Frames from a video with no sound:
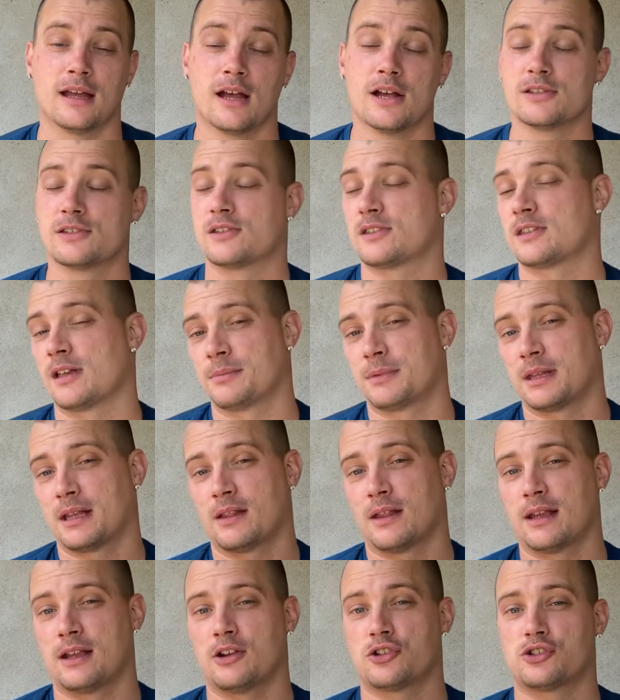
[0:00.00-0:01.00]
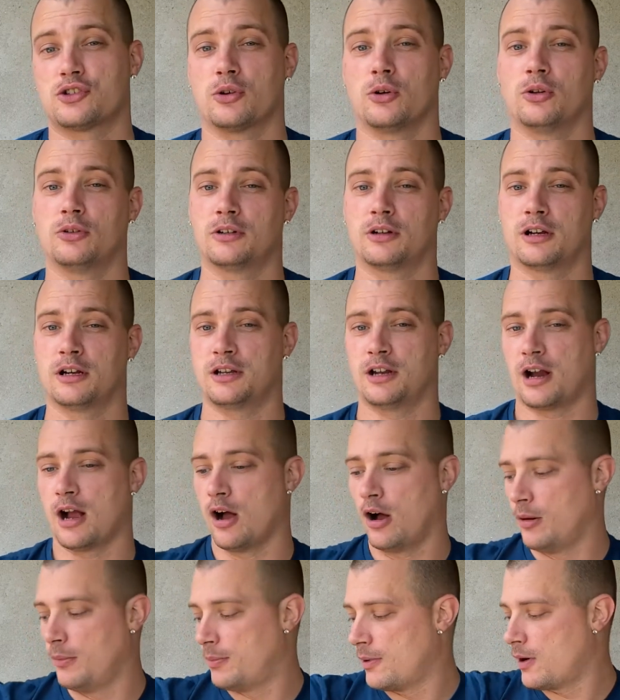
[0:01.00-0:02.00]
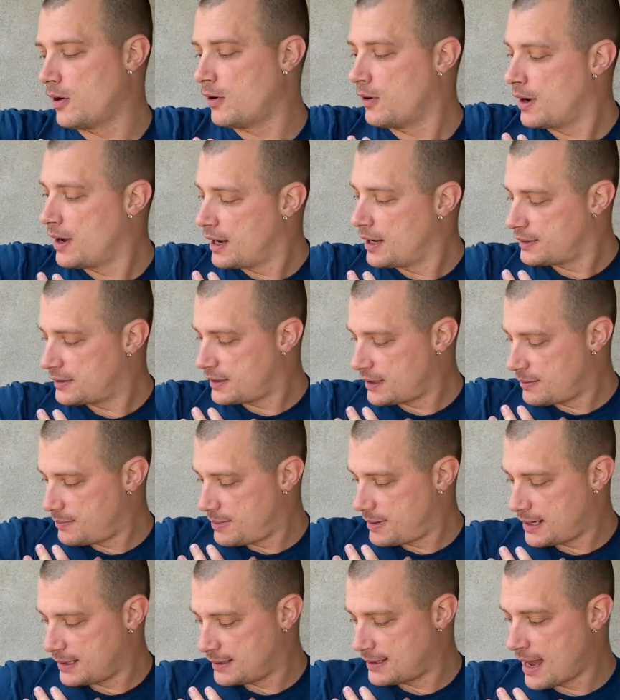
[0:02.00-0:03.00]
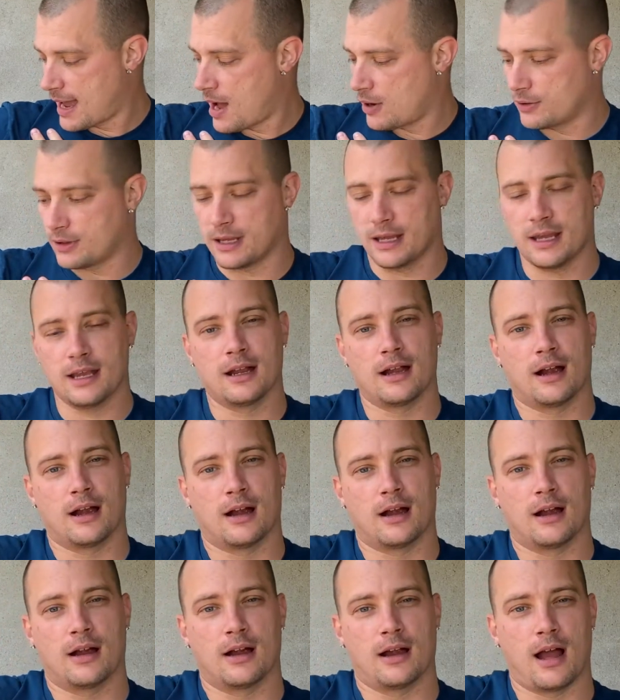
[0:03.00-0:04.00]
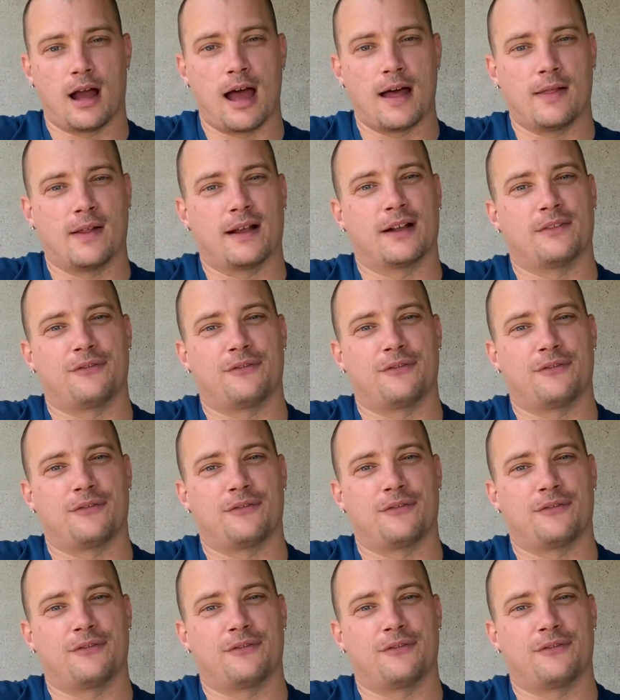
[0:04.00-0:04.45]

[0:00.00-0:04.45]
So something like your shoulder and your elbow, instead of being down here at like a